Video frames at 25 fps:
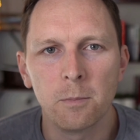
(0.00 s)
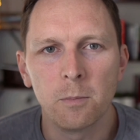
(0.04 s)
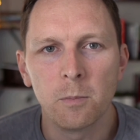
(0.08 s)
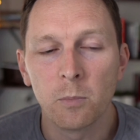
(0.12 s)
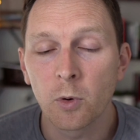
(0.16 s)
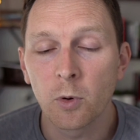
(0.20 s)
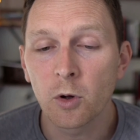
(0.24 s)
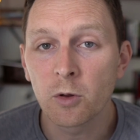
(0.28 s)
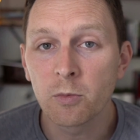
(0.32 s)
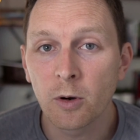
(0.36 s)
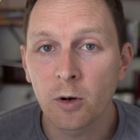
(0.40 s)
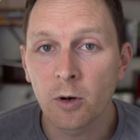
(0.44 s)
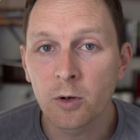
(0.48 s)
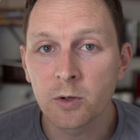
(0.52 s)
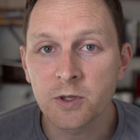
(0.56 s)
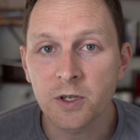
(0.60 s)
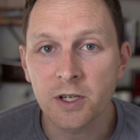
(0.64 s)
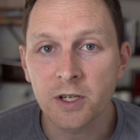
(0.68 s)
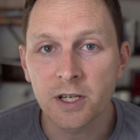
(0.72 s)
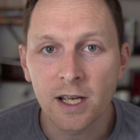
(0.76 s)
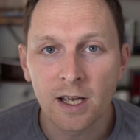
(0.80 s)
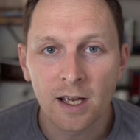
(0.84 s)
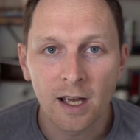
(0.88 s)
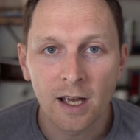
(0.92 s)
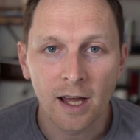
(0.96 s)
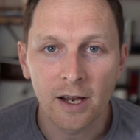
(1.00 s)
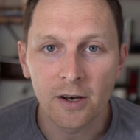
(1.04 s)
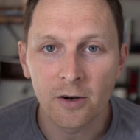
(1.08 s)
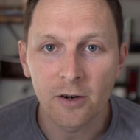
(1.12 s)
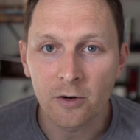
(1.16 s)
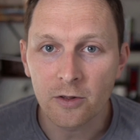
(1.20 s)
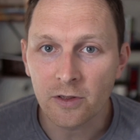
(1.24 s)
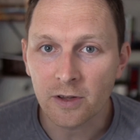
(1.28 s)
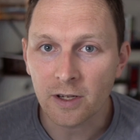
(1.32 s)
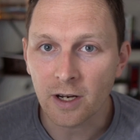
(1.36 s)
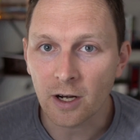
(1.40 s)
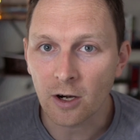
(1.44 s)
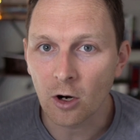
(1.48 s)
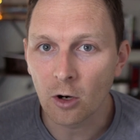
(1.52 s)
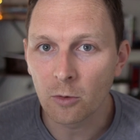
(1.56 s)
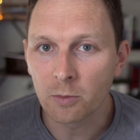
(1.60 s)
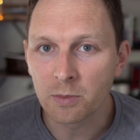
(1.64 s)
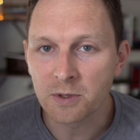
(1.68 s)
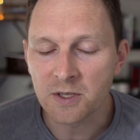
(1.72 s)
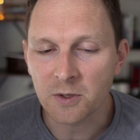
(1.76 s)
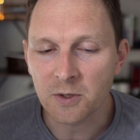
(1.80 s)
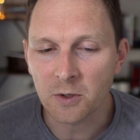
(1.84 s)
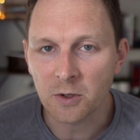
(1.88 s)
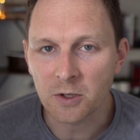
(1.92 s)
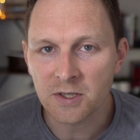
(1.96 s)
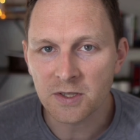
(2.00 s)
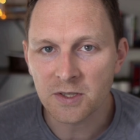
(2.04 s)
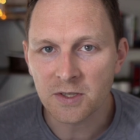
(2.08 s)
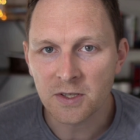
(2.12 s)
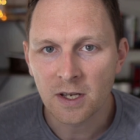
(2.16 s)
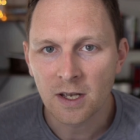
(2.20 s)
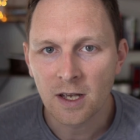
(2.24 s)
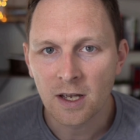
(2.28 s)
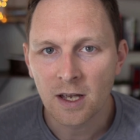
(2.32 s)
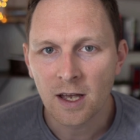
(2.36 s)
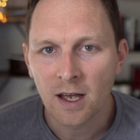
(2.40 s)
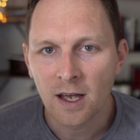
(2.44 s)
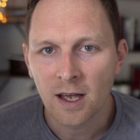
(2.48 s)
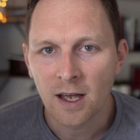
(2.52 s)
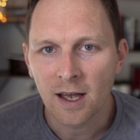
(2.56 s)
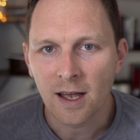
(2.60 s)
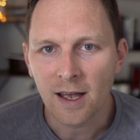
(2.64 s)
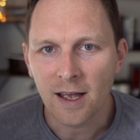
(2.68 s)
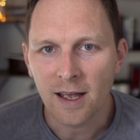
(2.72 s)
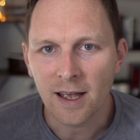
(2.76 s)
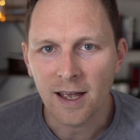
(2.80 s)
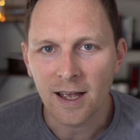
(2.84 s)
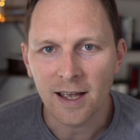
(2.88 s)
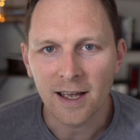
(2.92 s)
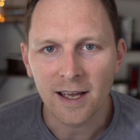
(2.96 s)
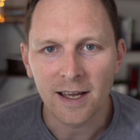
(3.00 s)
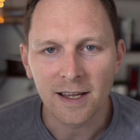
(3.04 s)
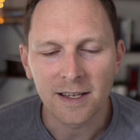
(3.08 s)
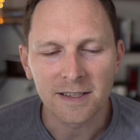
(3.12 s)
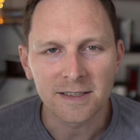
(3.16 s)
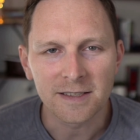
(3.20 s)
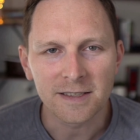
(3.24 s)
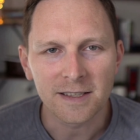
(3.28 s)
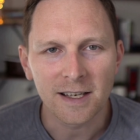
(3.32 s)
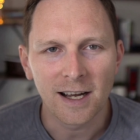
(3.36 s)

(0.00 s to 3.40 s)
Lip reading: Both Poetry and Earthly are open source. And